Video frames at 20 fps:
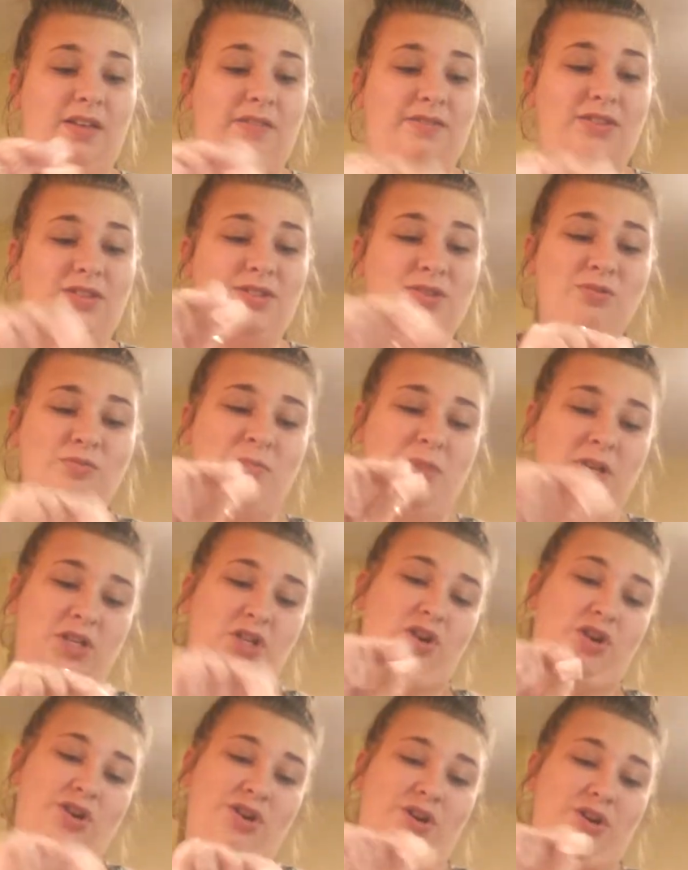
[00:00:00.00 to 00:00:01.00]
life so much
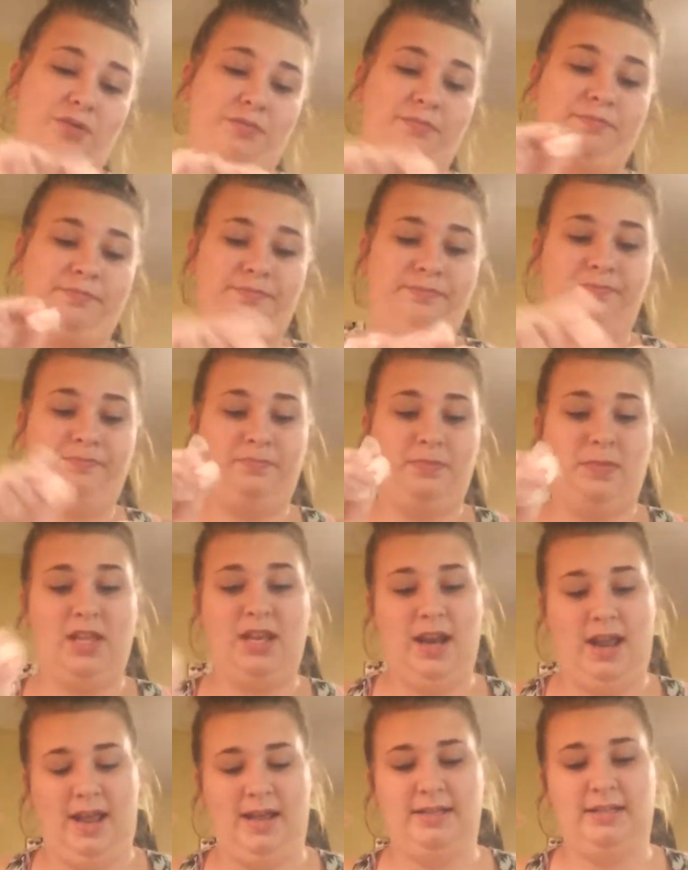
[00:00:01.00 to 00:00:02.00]
harder
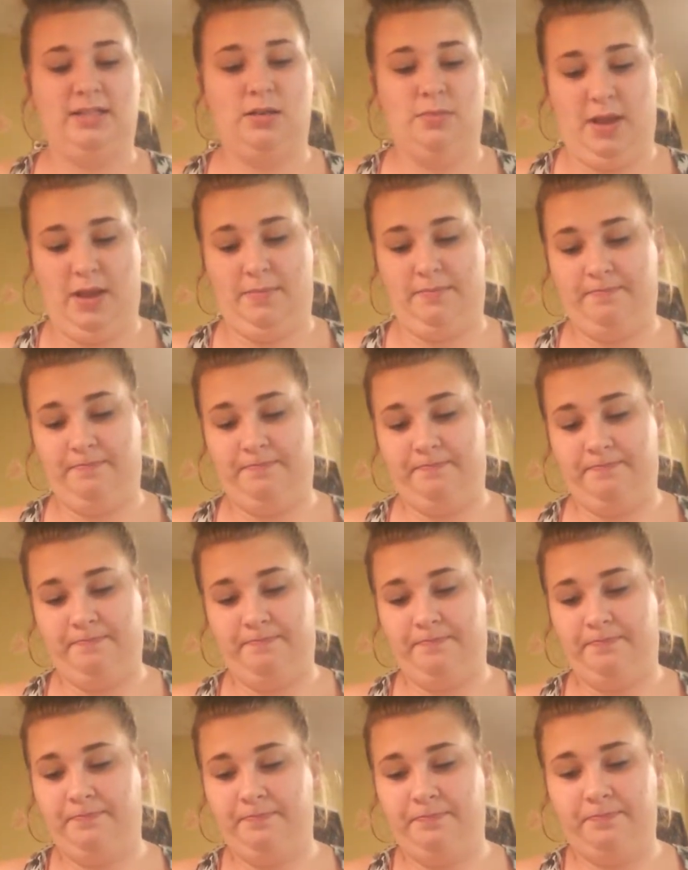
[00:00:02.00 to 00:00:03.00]
than it has to be.
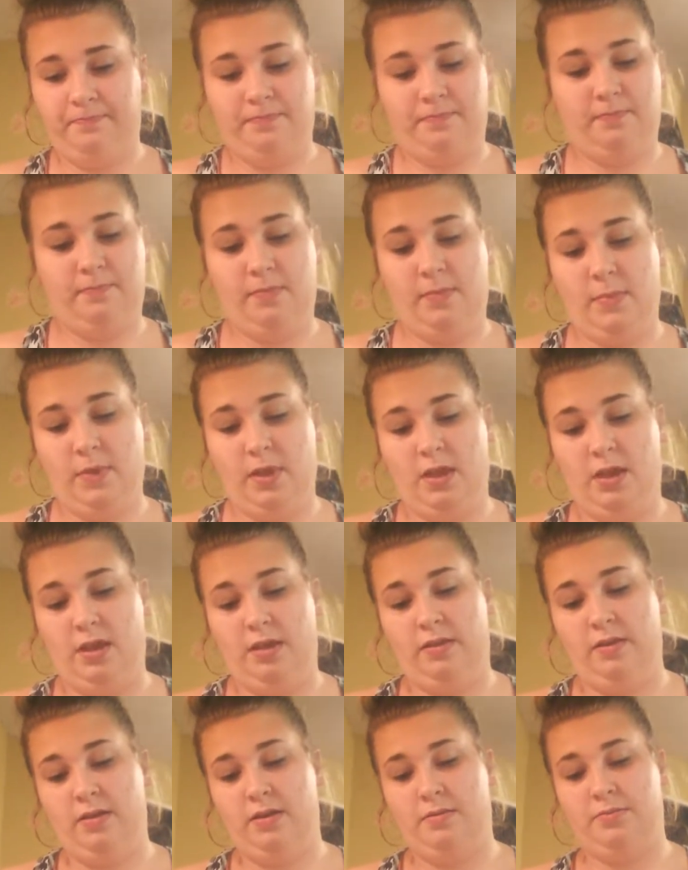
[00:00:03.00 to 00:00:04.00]
Okay,
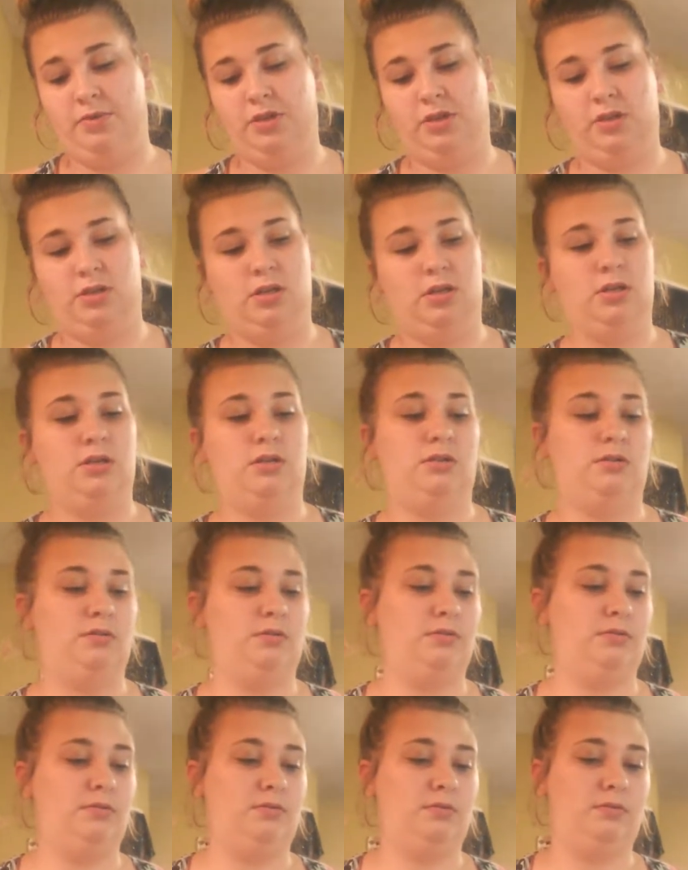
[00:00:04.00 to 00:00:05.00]
and then I'm just gonna
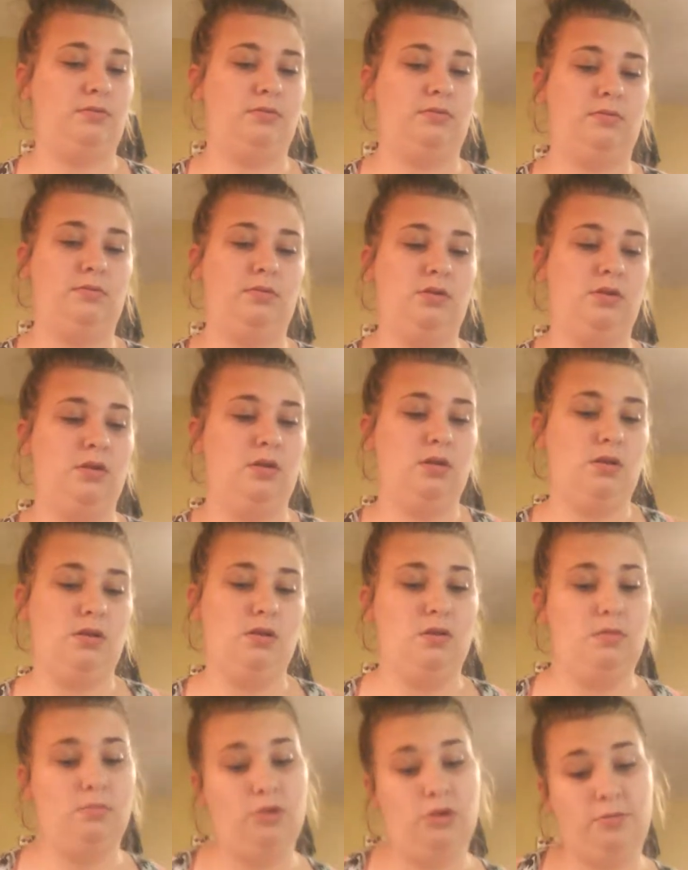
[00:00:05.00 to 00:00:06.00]

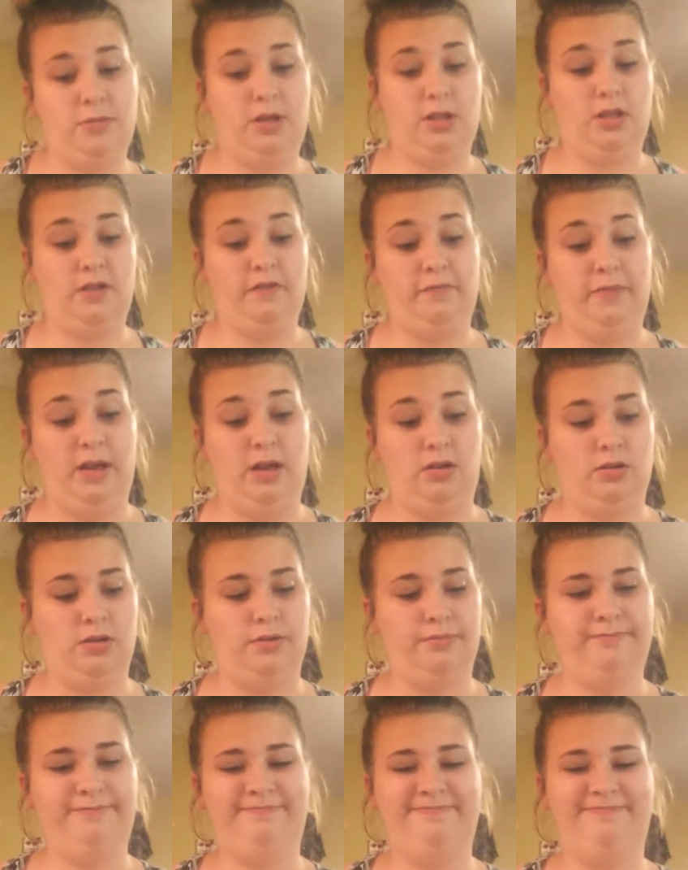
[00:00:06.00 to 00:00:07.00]
put my glove back on.